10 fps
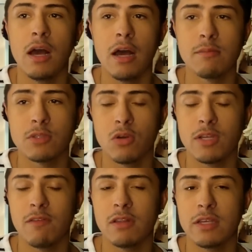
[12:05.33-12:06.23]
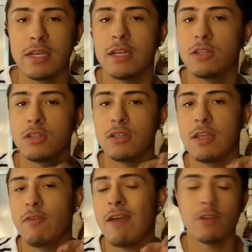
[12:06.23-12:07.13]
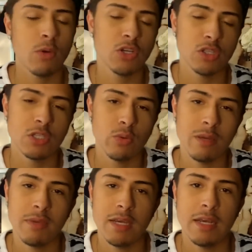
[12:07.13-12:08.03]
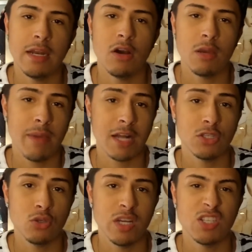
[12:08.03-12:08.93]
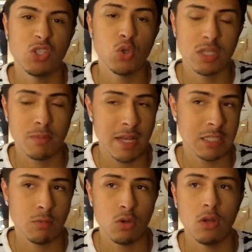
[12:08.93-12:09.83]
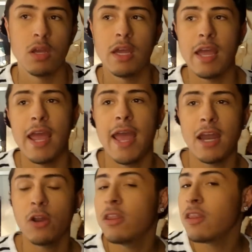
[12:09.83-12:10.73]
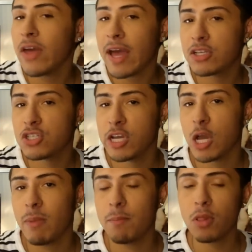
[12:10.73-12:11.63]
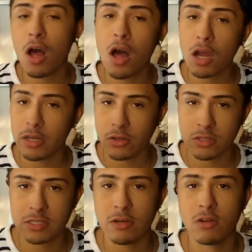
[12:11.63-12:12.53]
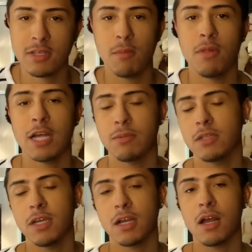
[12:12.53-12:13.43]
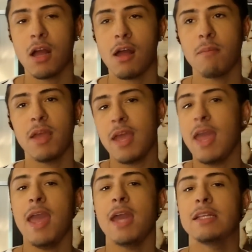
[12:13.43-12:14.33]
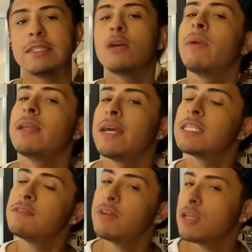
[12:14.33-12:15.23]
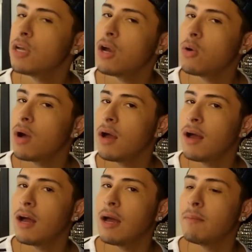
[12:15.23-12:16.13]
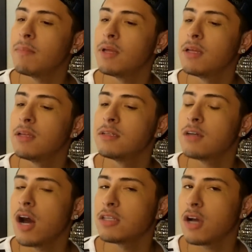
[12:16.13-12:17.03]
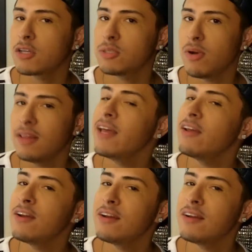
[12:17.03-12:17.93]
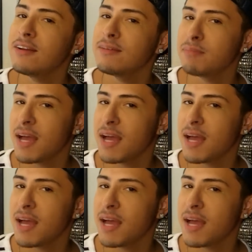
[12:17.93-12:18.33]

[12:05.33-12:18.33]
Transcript: Um, so definitely if you have any questions, tweet me and I'll get back to you as soon as possible. And other than that, just check out my blog, nicosisneros.blogspot.com. And until my next video, um, I'll talk to you all later.